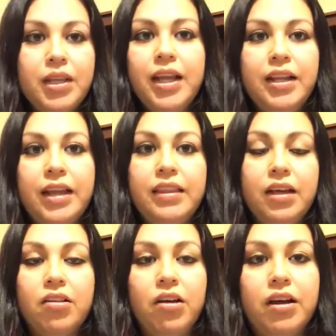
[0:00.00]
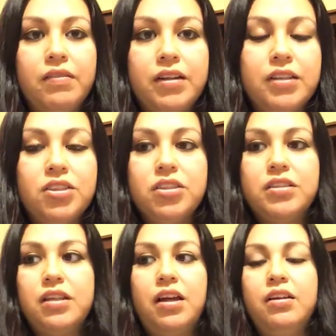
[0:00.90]
And I think a lot of it is
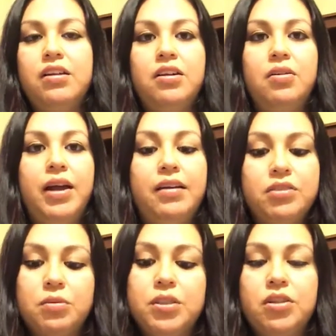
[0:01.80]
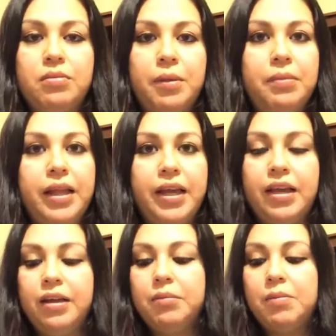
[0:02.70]
just that, you know, I have so much on my plate.
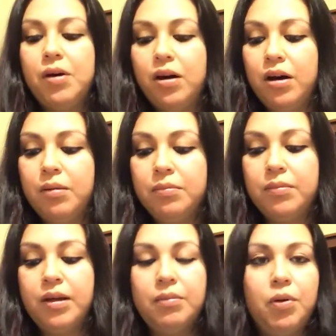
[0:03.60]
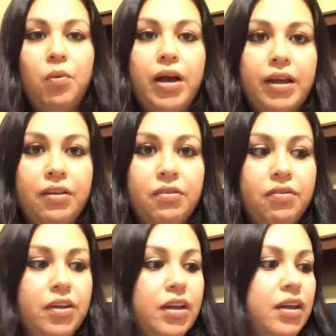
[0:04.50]
I'm a mom, I'm a
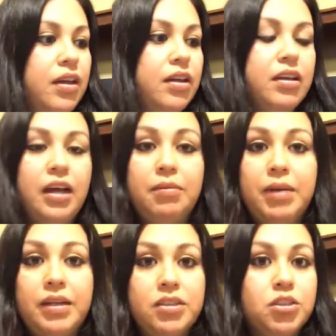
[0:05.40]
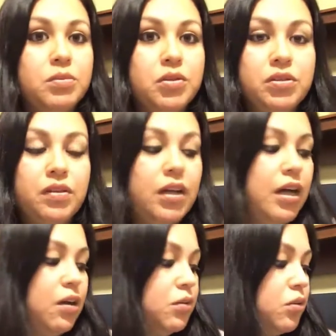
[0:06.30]
wife, I manage most of the
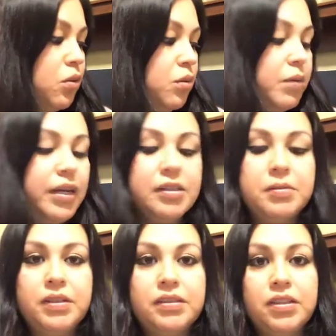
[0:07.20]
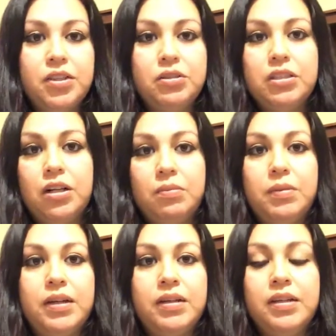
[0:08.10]
household. My husband is a huge help,
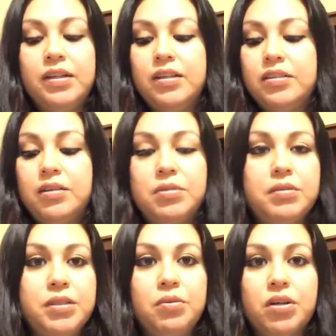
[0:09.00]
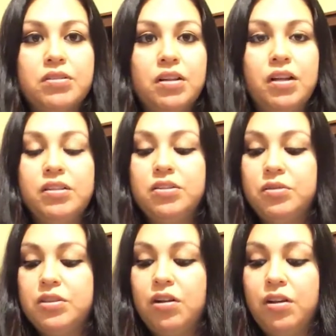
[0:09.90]
but sometimes he works a lot, and so
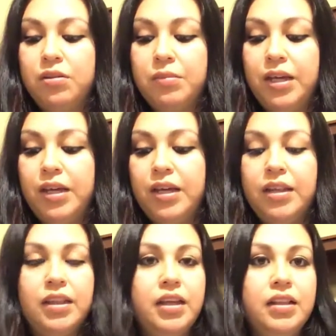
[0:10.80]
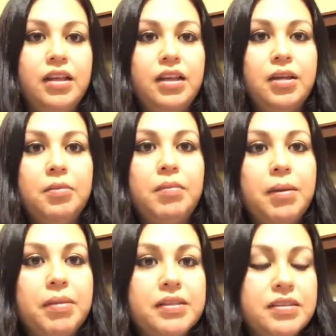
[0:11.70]
it's all on me. And then my
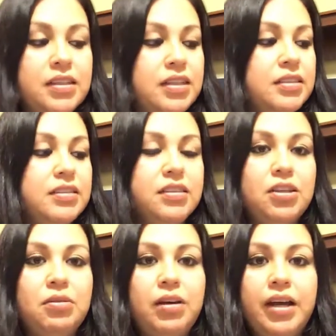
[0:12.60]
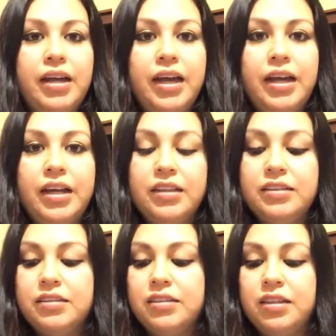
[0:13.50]
business, you know, I
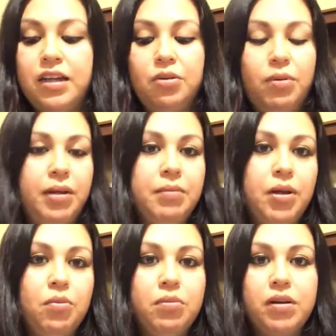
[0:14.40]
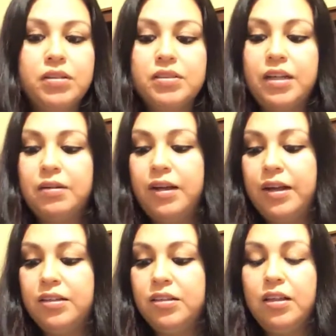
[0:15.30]
edit, I write my own books,
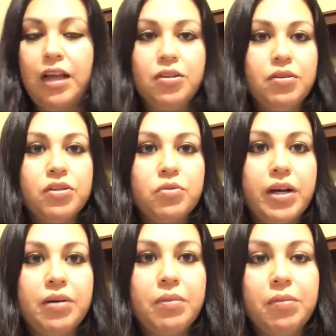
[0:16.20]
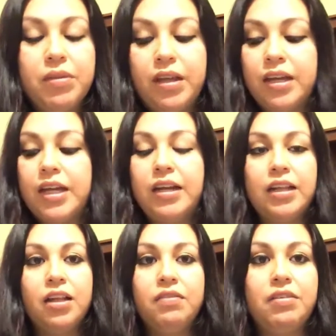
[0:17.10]
I do this writer mom thing, and I
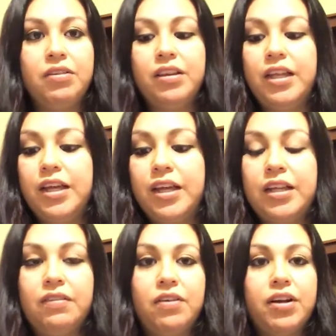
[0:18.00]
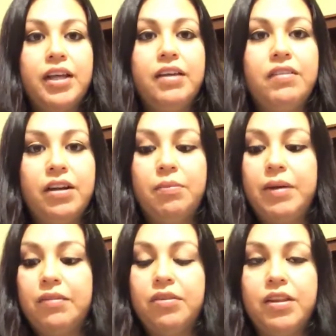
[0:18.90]
love everything, and I've already given up
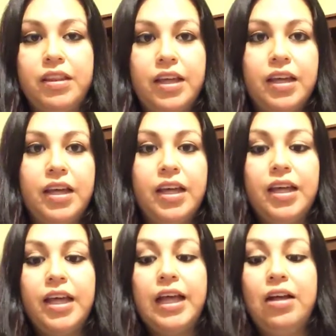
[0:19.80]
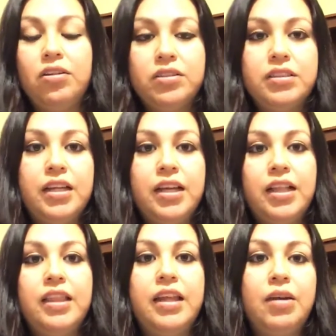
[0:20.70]
everything else
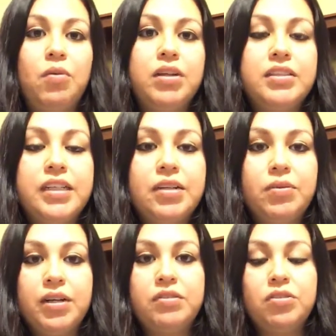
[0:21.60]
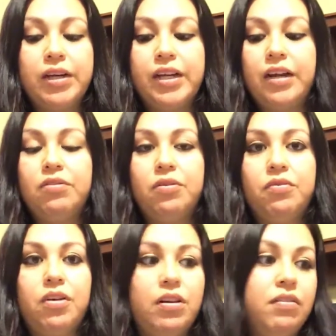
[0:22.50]
that I wanted to get rid of so I could have room
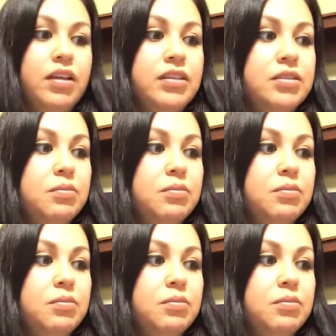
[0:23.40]
for all of this.